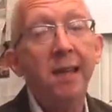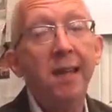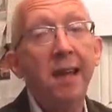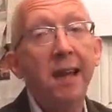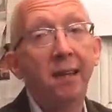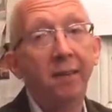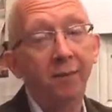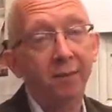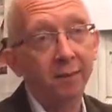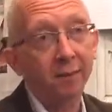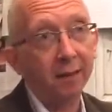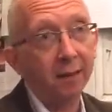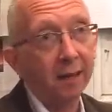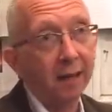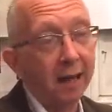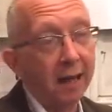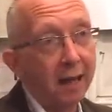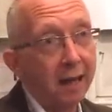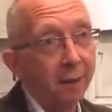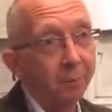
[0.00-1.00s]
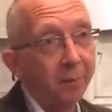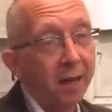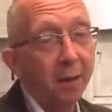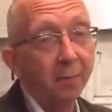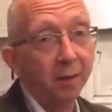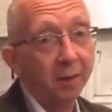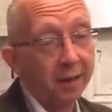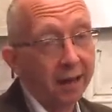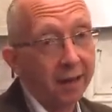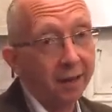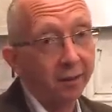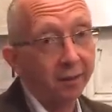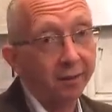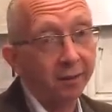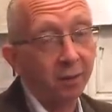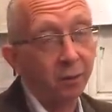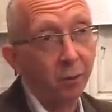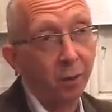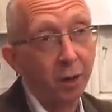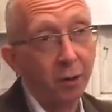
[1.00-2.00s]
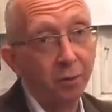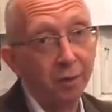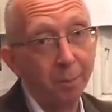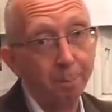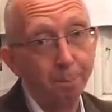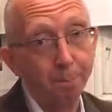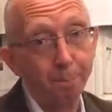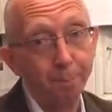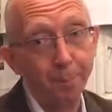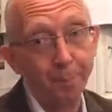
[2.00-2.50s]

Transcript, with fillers: Yes, um, Camden Council, who own the